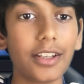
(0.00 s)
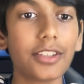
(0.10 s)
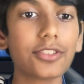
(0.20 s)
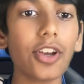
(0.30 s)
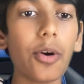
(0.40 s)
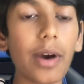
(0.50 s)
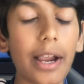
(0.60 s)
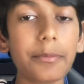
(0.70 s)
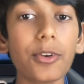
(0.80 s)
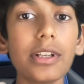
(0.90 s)
So
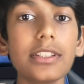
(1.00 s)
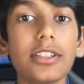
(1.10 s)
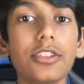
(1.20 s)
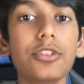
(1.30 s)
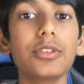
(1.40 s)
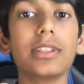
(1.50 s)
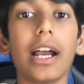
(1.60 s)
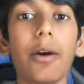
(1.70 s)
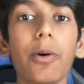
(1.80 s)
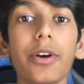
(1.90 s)
I'm going to use
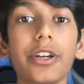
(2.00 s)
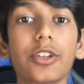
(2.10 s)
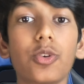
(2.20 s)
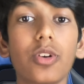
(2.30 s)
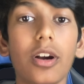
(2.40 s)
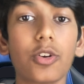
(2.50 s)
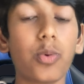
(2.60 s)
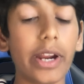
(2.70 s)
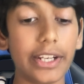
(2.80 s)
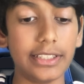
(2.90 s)
our qu
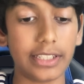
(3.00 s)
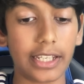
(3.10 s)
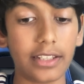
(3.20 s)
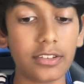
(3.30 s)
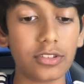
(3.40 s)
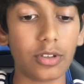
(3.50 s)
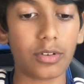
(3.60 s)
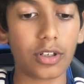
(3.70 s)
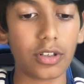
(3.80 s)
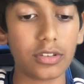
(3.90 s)
queries again. So
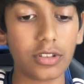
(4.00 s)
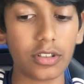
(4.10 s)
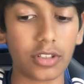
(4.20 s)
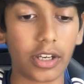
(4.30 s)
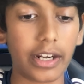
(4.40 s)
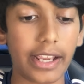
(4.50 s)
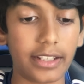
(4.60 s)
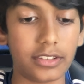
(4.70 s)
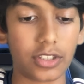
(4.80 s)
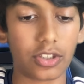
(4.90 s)

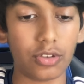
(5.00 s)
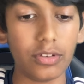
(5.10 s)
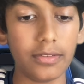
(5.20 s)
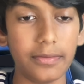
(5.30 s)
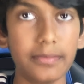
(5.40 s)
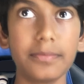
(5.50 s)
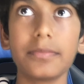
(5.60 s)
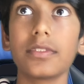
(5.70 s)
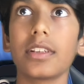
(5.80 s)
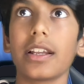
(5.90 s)
cursor.execute.
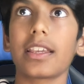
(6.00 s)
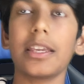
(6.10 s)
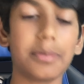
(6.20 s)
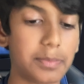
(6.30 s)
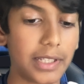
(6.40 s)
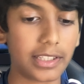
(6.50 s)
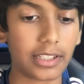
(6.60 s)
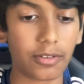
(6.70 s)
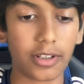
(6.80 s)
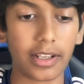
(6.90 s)
Keep spelling
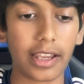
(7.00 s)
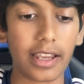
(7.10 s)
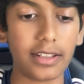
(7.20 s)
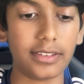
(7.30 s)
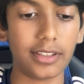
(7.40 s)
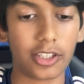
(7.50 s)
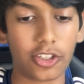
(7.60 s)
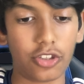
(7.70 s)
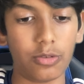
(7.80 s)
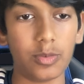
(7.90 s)
that wrong.
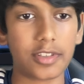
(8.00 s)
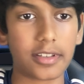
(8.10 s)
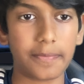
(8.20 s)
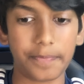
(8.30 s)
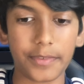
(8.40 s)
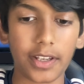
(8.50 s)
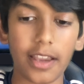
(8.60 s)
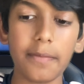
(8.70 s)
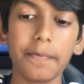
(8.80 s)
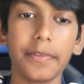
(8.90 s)
Execute.
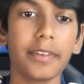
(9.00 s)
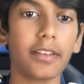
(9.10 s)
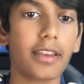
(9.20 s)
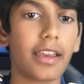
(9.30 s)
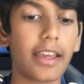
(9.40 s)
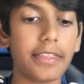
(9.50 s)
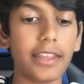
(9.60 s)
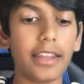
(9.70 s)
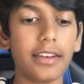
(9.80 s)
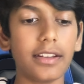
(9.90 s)
Okay. And
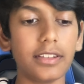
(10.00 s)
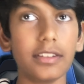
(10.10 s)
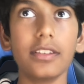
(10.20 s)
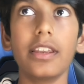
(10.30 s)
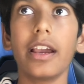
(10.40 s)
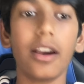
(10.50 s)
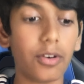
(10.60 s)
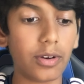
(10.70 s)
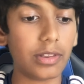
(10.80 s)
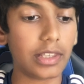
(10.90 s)
then
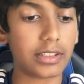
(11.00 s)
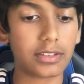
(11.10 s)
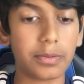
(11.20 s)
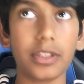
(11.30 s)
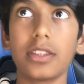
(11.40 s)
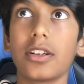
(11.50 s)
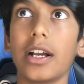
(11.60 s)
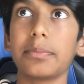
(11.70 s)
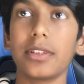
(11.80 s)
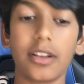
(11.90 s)
now let's put the
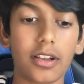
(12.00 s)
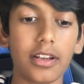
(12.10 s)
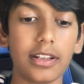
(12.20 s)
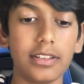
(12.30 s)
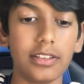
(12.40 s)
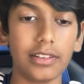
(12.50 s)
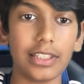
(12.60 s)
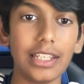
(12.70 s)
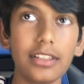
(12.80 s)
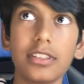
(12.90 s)
caps lock on and
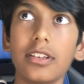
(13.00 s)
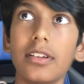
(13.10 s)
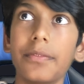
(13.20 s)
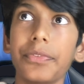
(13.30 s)
delete.